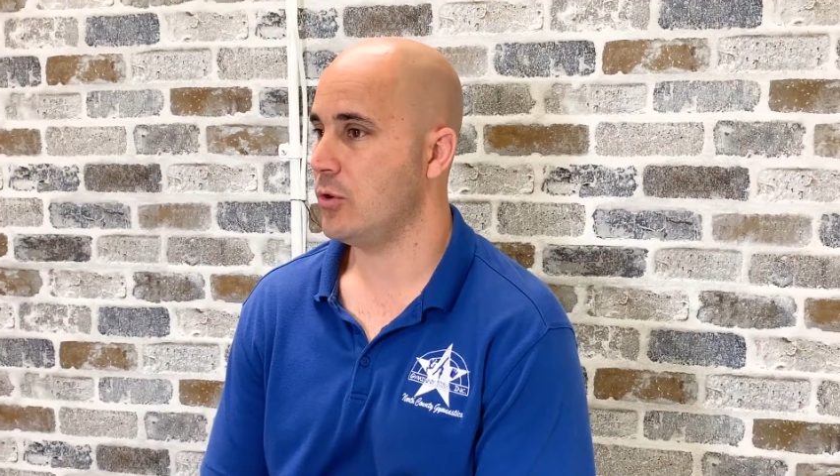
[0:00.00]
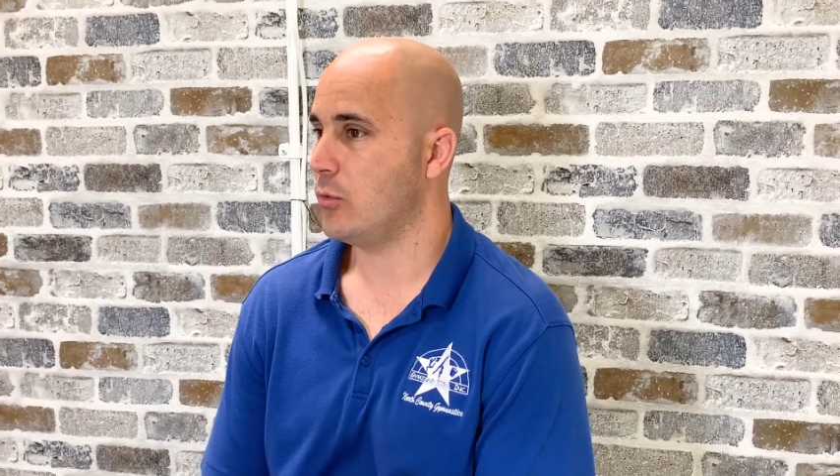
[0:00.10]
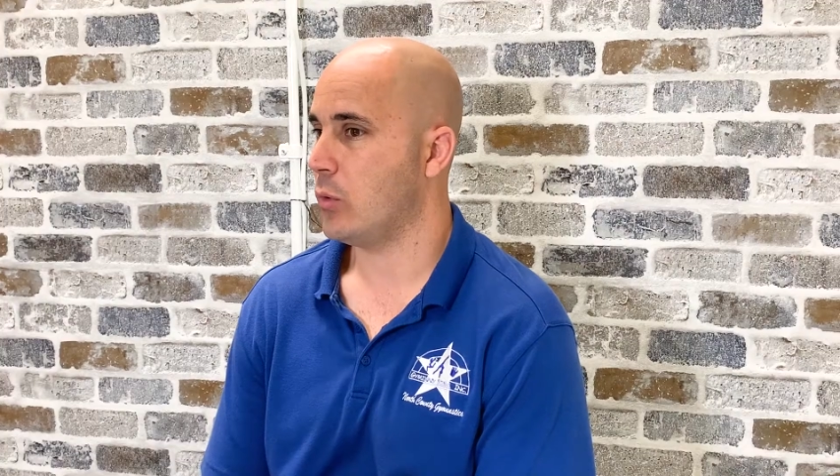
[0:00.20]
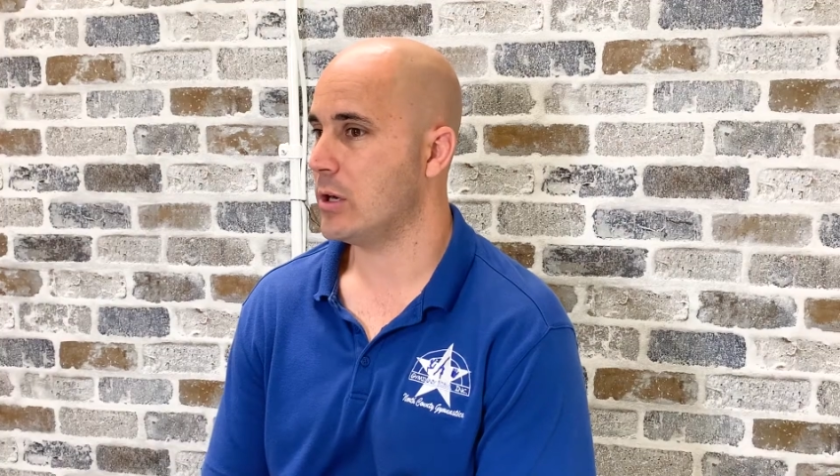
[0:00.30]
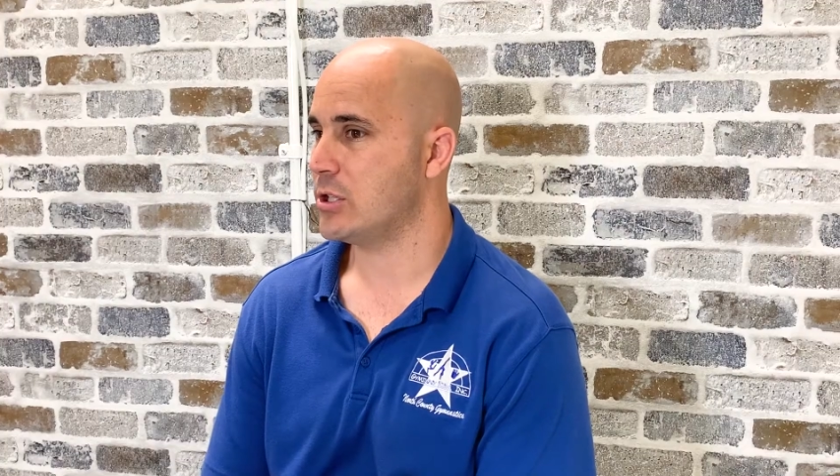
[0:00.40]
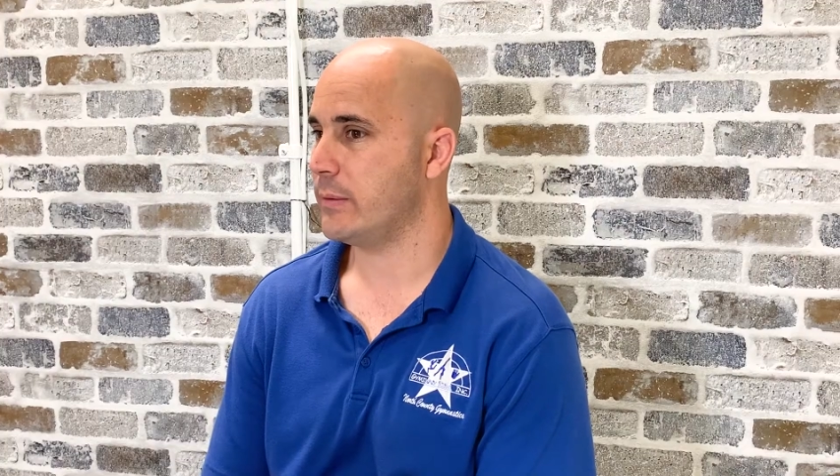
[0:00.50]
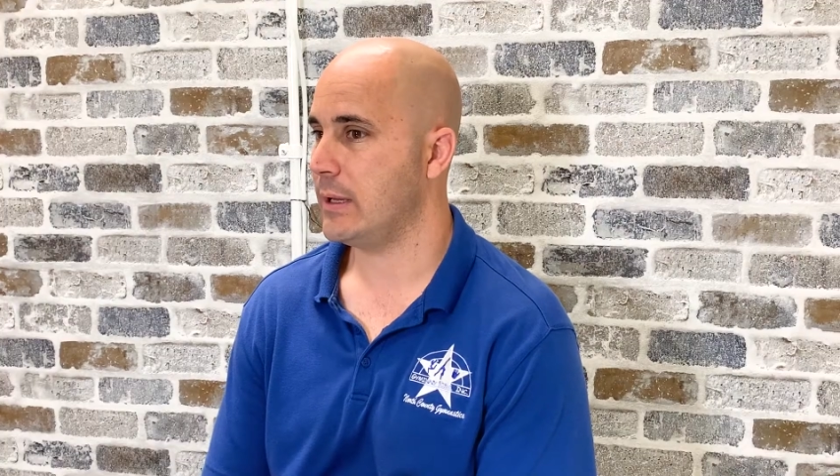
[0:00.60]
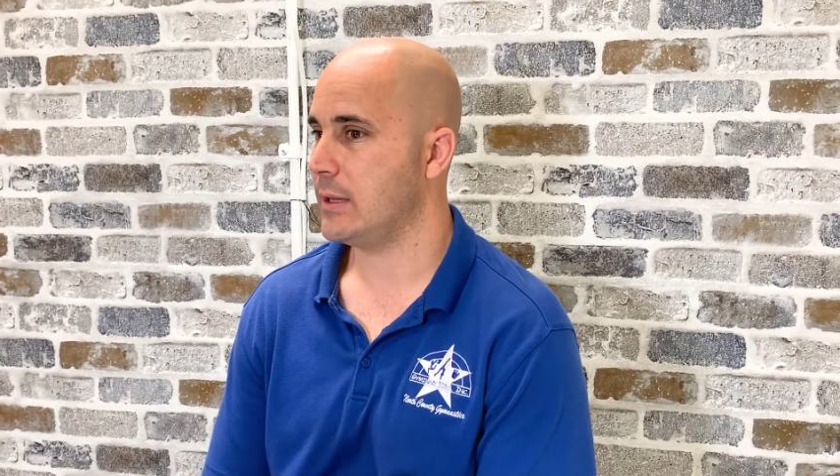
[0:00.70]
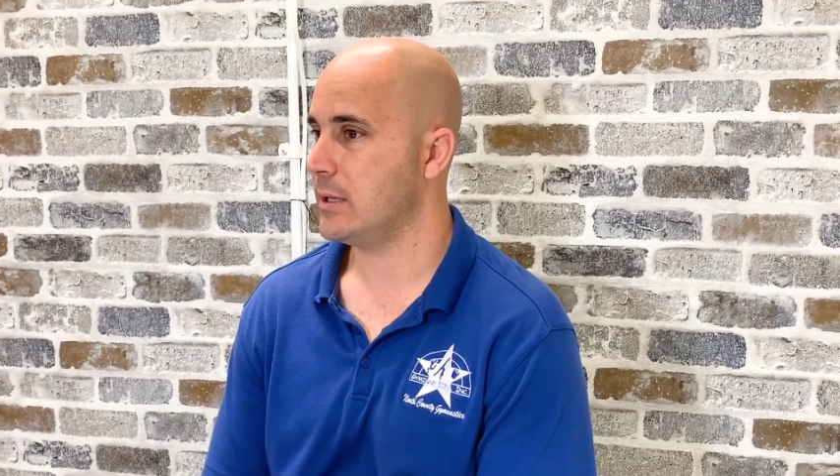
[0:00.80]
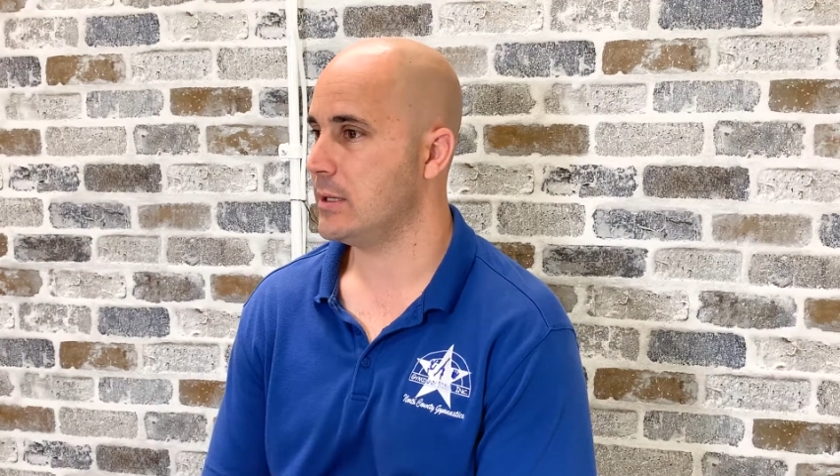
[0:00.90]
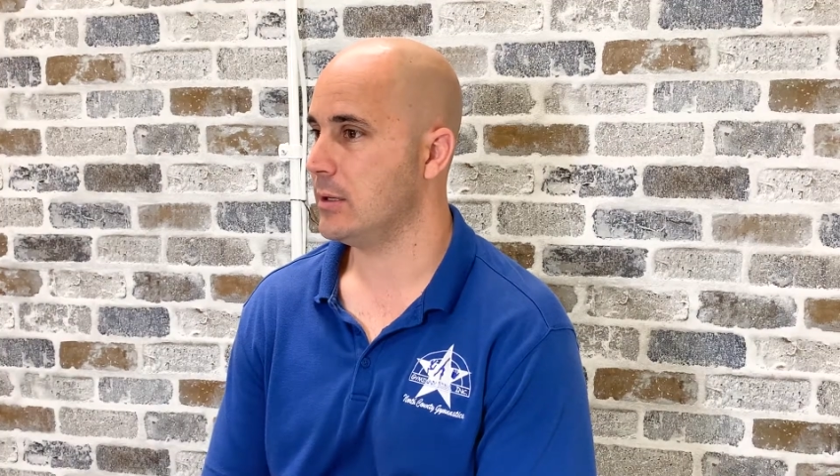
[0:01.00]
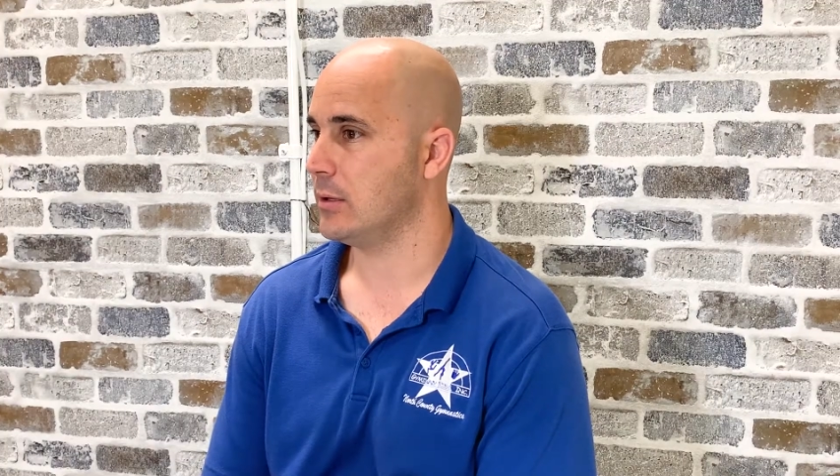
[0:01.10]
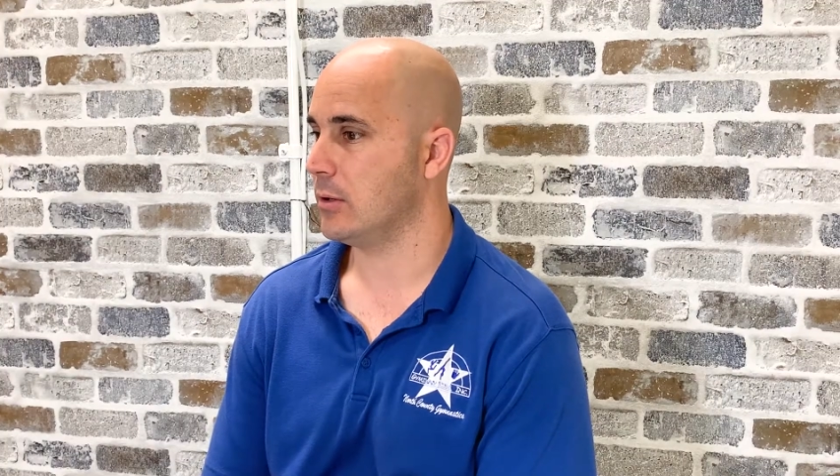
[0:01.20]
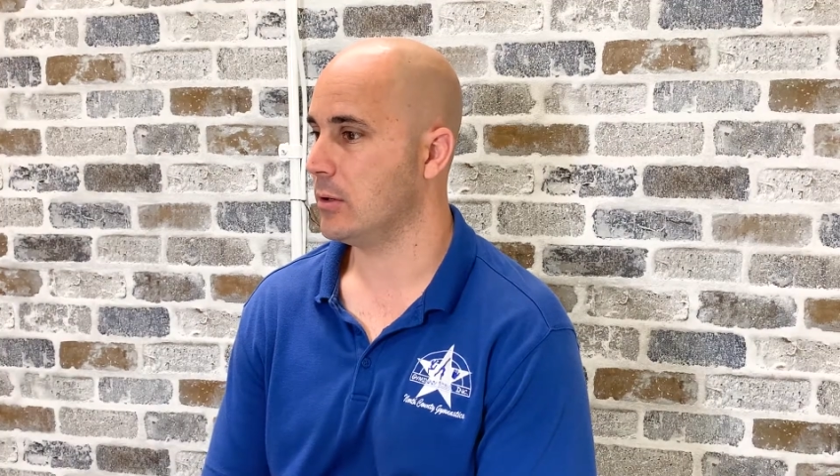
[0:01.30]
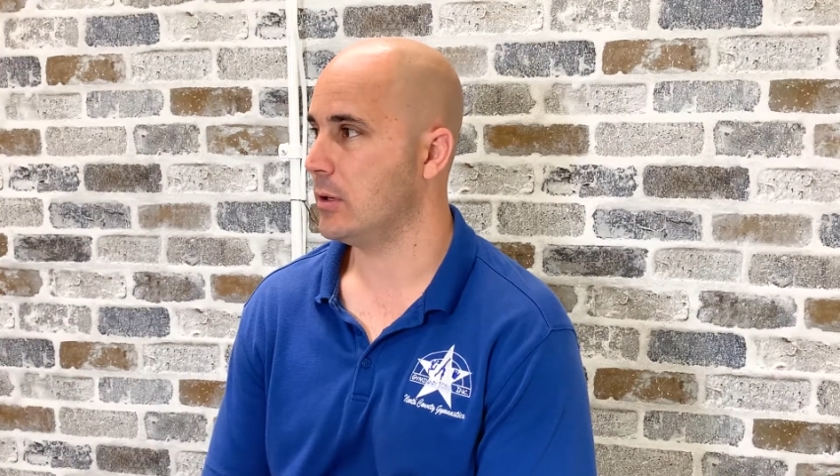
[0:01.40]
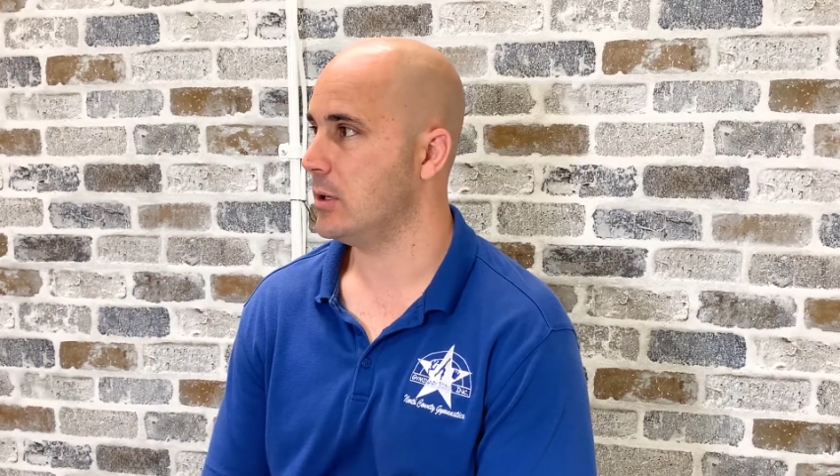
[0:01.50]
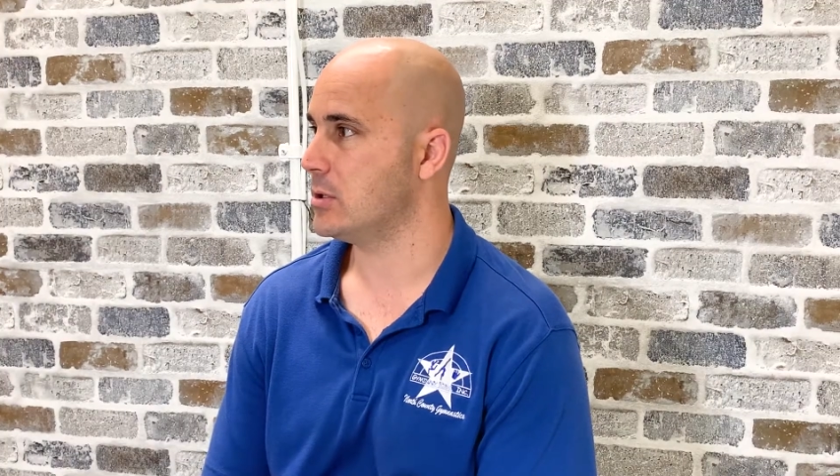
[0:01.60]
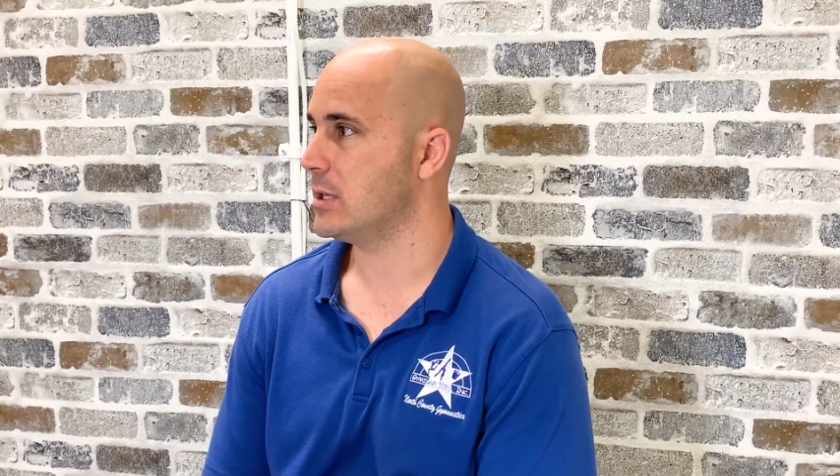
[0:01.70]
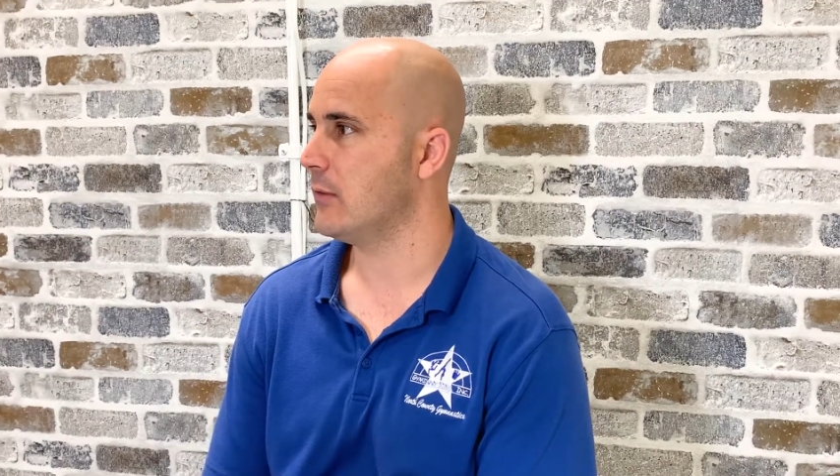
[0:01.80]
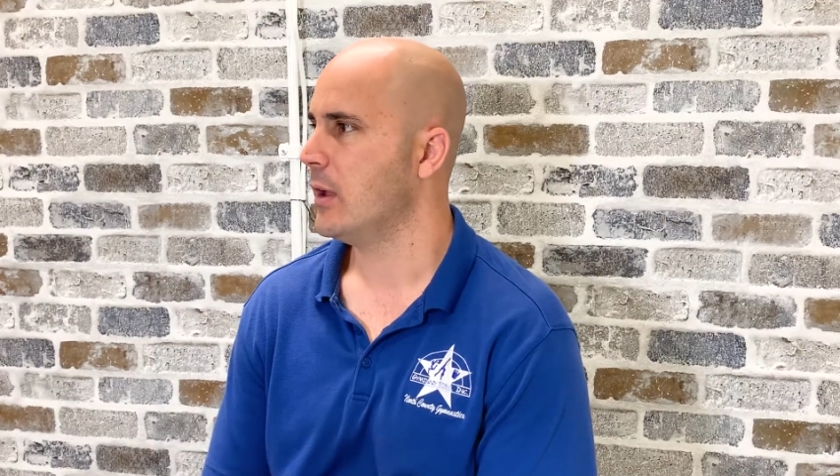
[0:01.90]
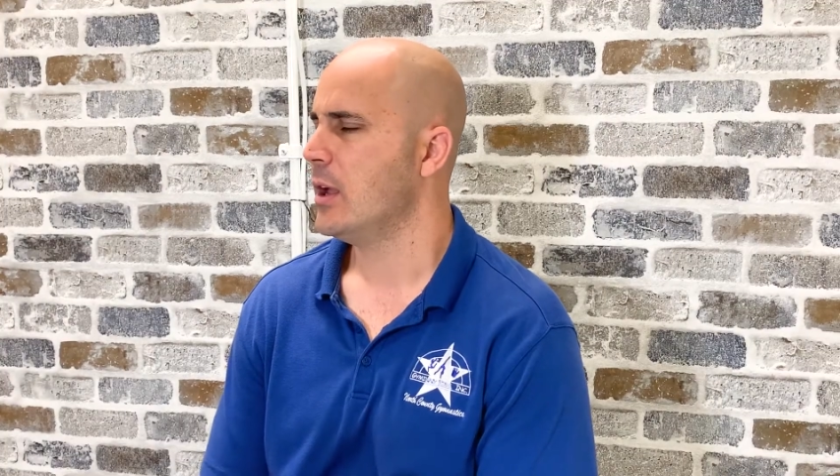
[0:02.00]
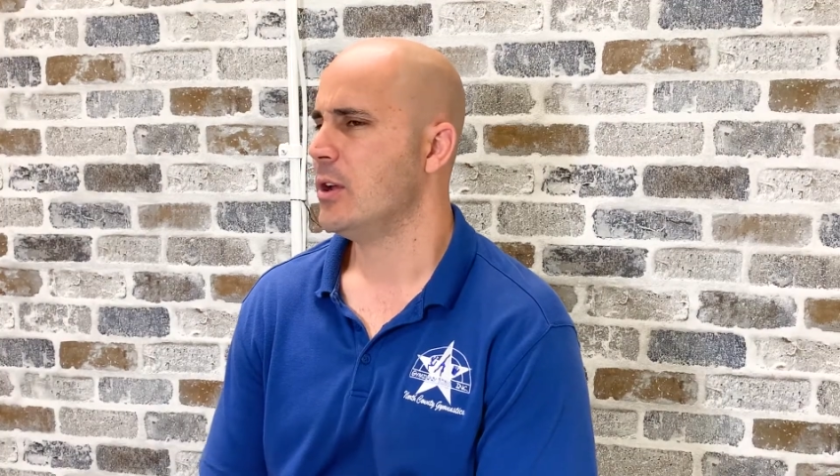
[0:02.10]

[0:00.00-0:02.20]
could watch something and then learn it yourself?